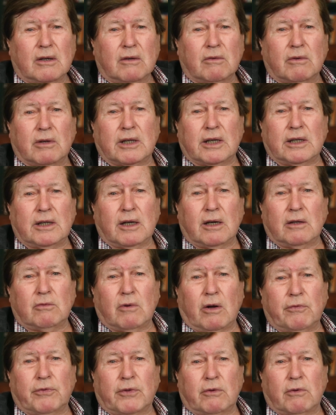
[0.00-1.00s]
where they don't
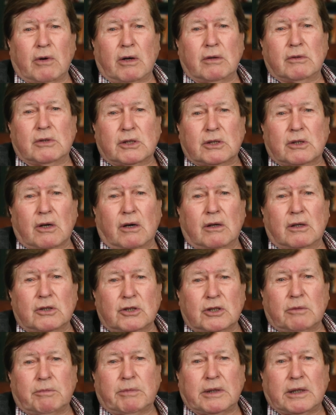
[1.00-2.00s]
want the Rhodes
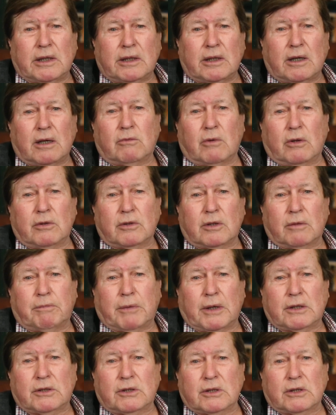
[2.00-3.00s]
Scholarship and they don't want the
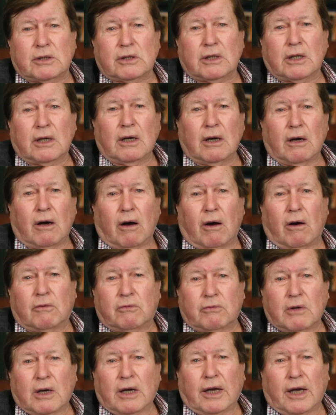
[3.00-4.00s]
pictures
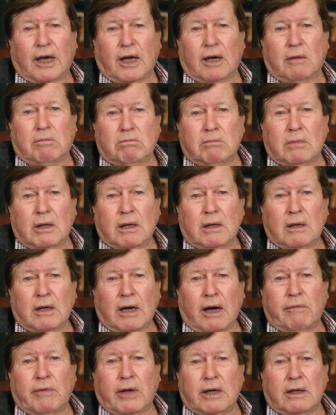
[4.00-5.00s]
of him
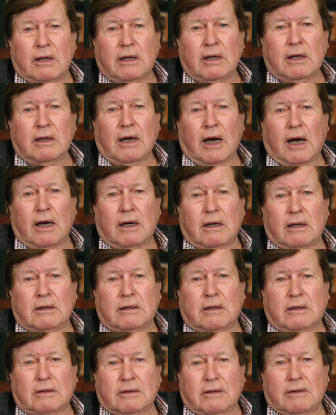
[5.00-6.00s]
and they
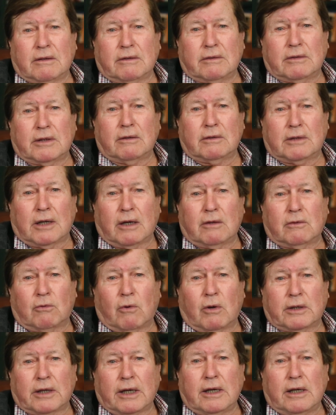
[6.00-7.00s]
don't
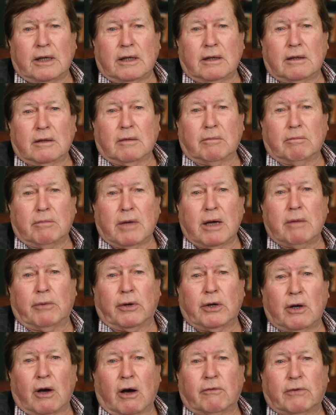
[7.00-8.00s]
want any
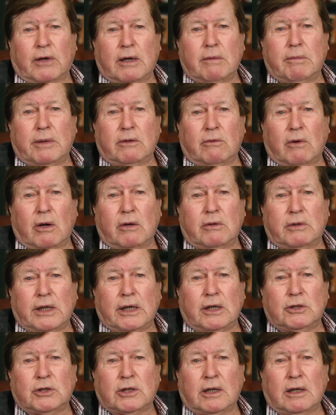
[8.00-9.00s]
memory of him in
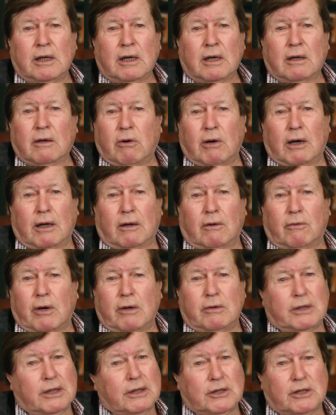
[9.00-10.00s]
Rhodesia. Well,
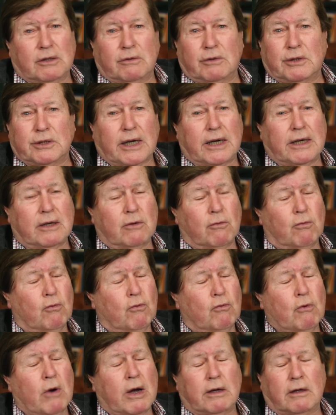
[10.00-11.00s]
Rhodesia was a
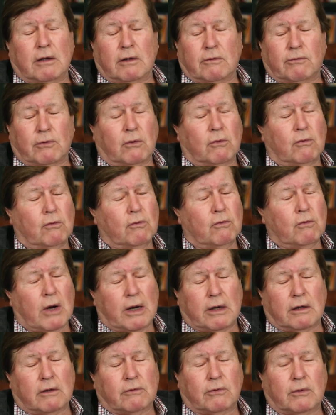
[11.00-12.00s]
wonderful,
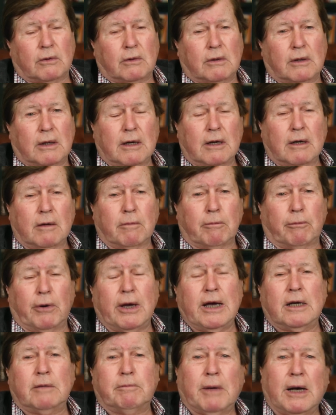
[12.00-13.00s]
wonderful
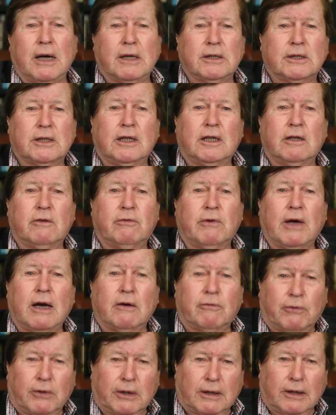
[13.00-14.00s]
breadbasket of
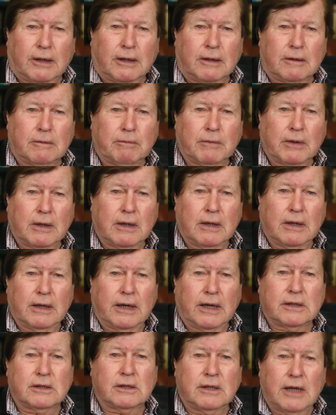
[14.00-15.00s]
Africa.
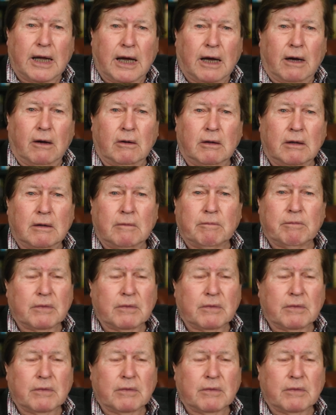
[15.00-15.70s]
It's now